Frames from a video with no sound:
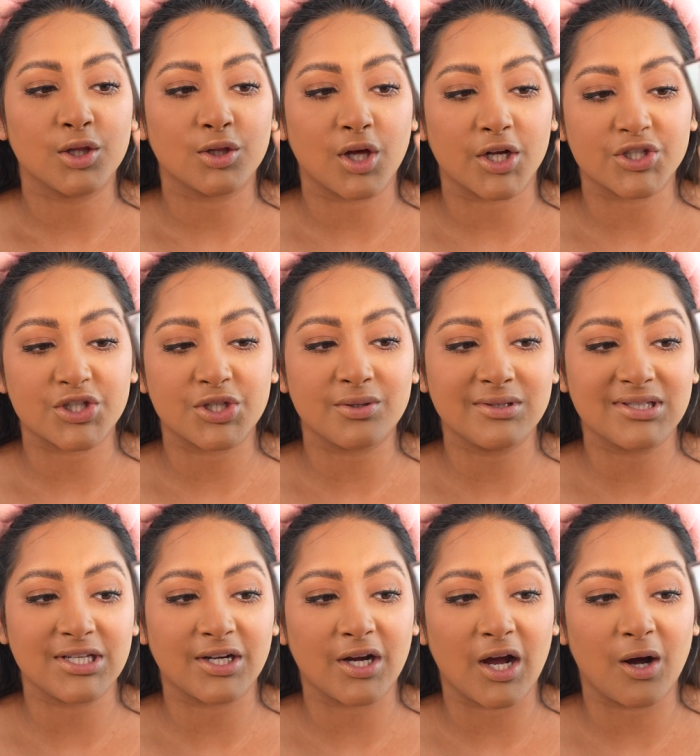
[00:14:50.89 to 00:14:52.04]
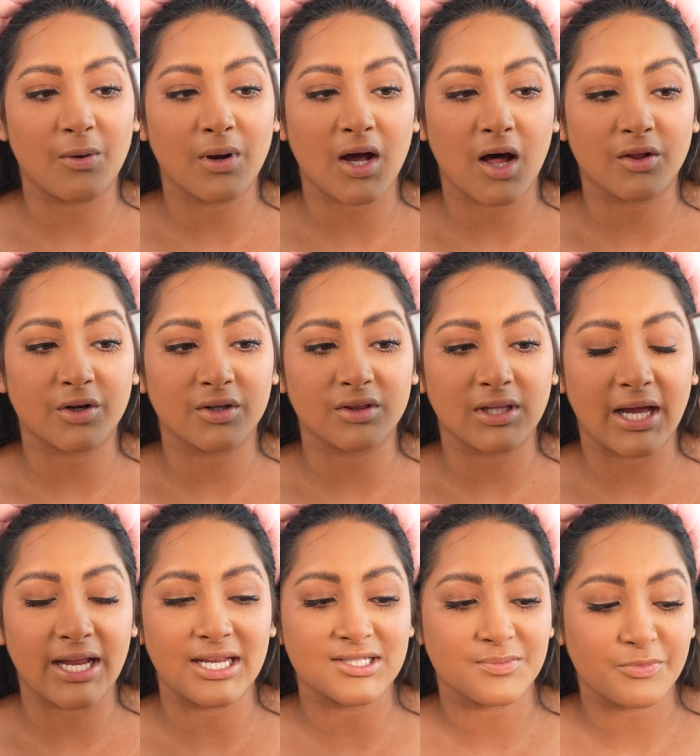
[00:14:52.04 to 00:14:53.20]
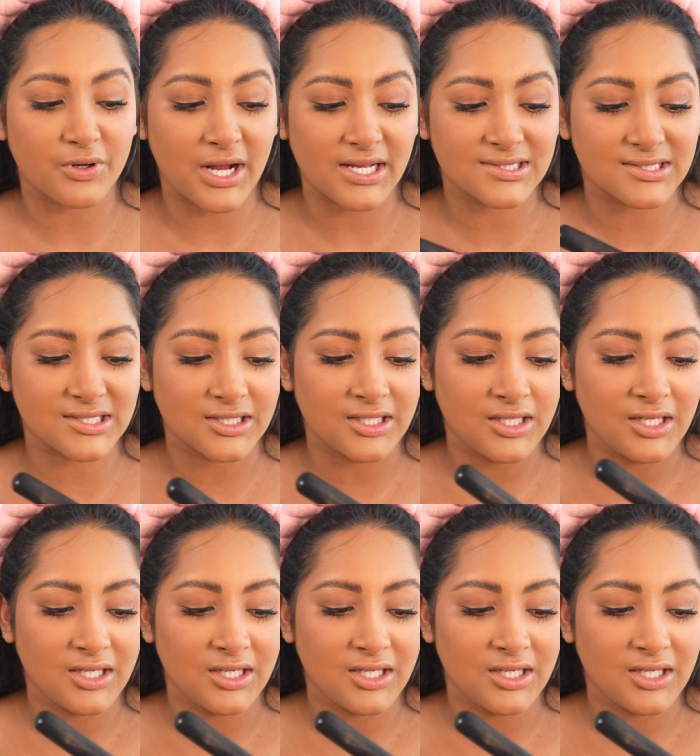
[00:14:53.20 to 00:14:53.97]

Longitude Zero Color and Light Pressed